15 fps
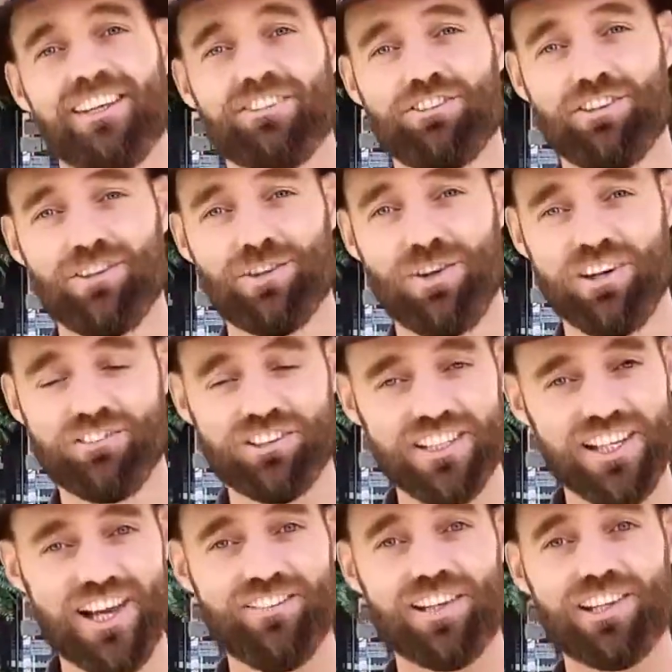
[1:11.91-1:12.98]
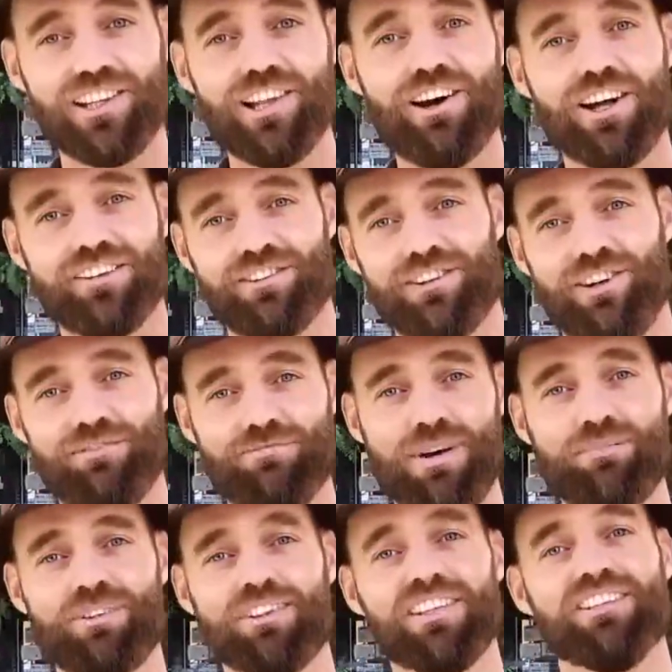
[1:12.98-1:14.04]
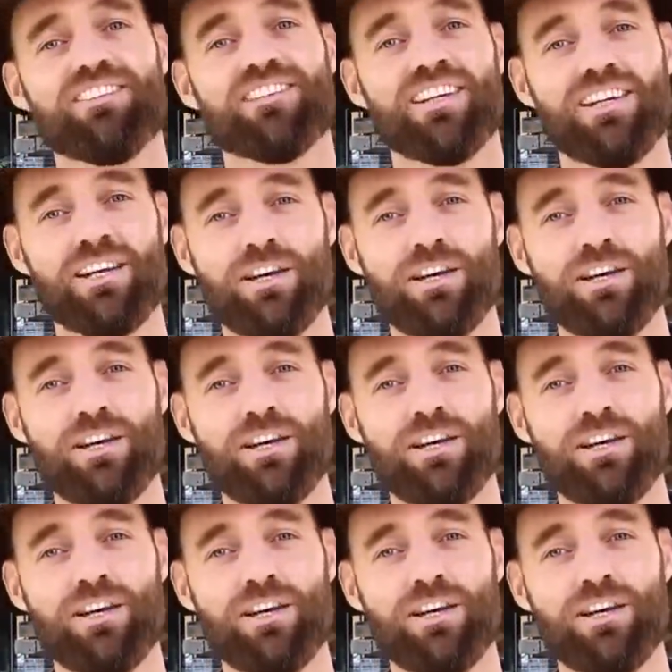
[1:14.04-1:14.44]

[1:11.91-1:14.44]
So I really have a lot of memories.